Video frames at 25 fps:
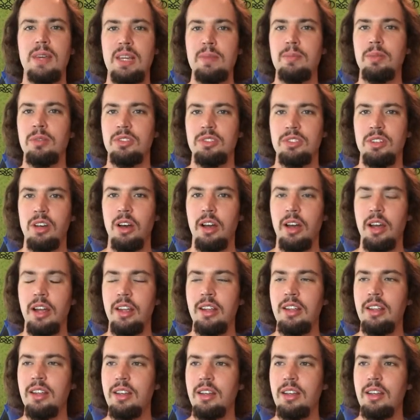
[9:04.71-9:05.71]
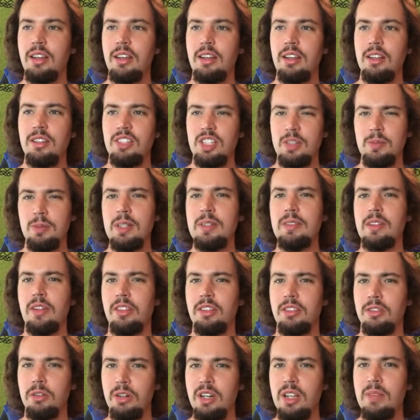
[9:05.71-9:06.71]
people saw it. Do you believe that
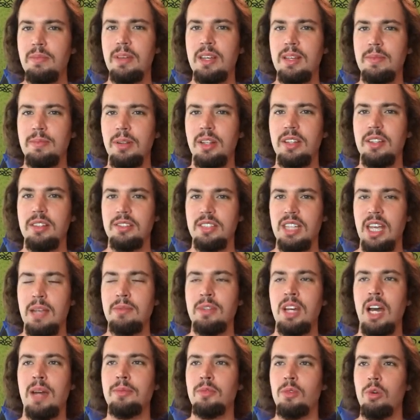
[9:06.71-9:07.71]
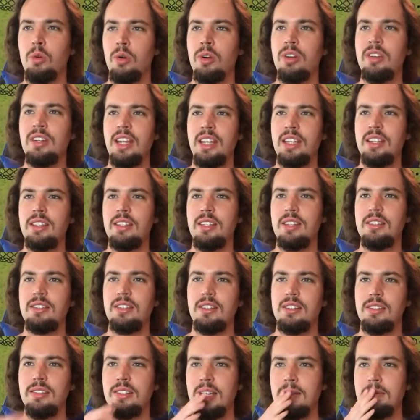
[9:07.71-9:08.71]
30 people at the same time coordinated this
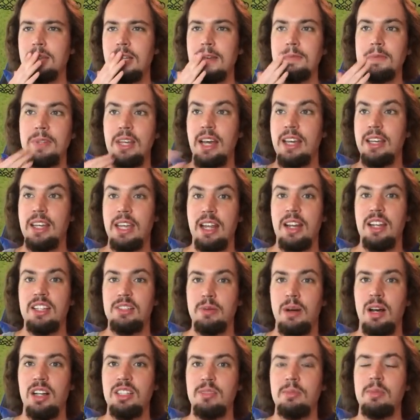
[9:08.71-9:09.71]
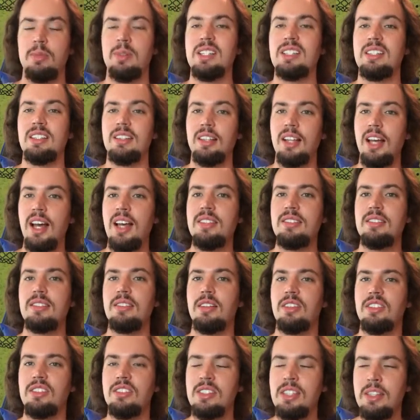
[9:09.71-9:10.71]
at the same time? Yeah, again, it's possible. It's less,
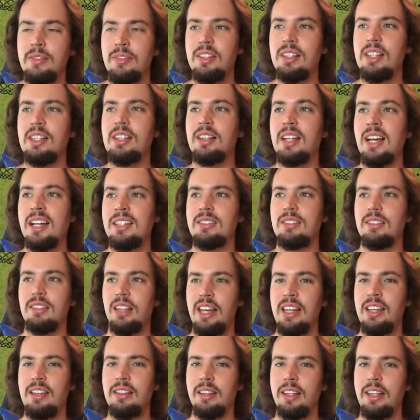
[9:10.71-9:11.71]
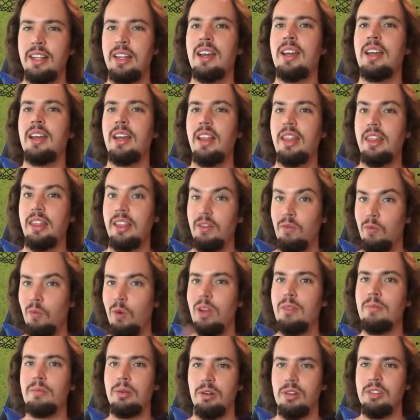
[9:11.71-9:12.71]
significantly less likely than
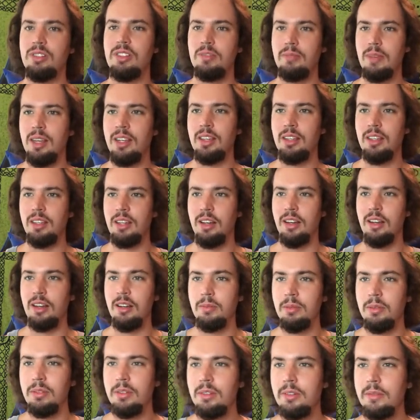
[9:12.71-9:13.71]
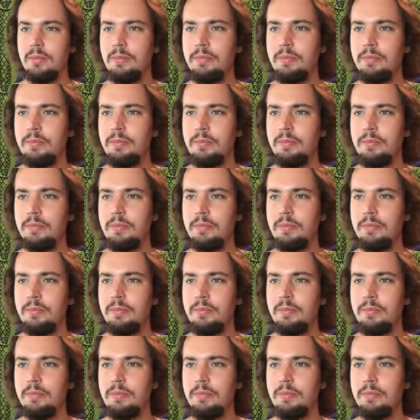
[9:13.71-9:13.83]
one person making it up.